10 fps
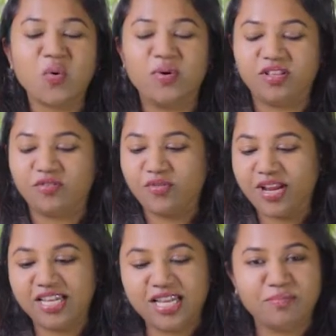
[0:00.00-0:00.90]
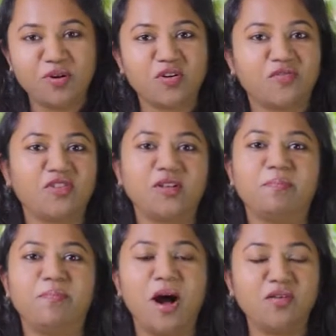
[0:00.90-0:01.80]
with really beautiful,
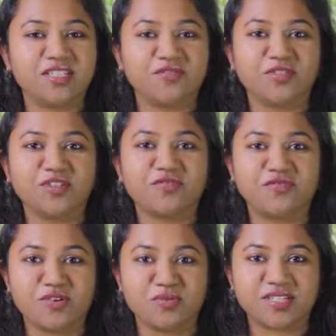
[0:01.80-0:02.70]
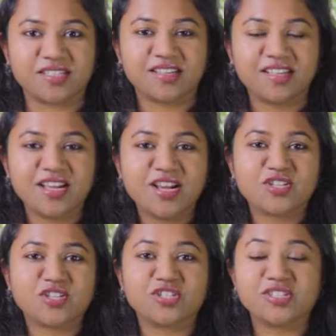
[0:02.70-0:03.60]
bountiful fruit.
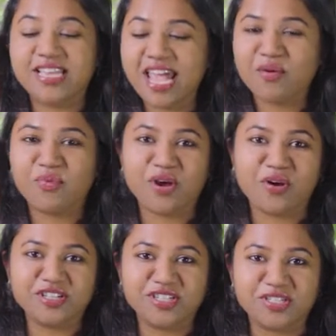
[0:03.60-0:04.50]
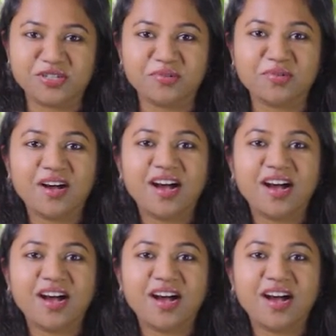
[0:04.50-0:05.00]
So today we are going to do